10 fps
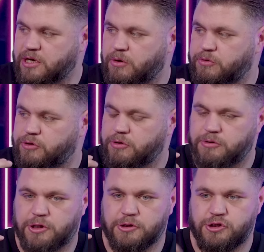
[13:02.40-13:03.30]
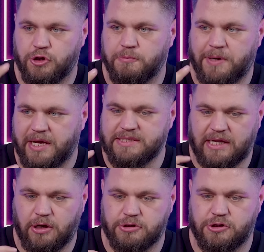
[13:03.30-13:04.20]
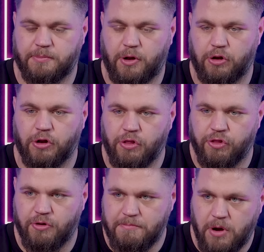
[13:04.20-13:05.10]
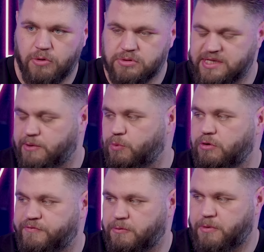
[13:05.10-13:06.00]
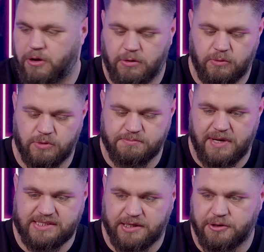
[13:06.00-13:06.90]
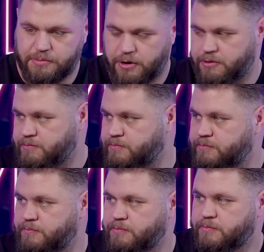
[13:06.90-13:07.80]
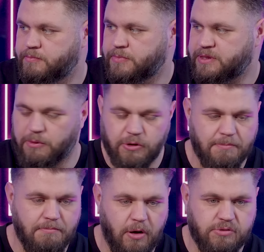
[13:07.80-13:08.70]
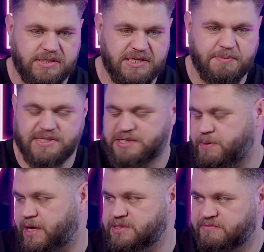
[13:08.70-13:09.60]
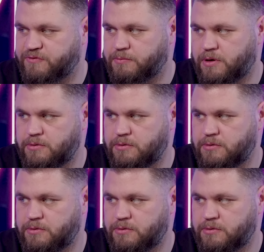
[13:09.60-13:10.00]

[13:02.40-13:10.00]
ago, the, the two players that lost the ball the most in world football was Messi and De Bruyne. They were the most dispossessed players in football. Because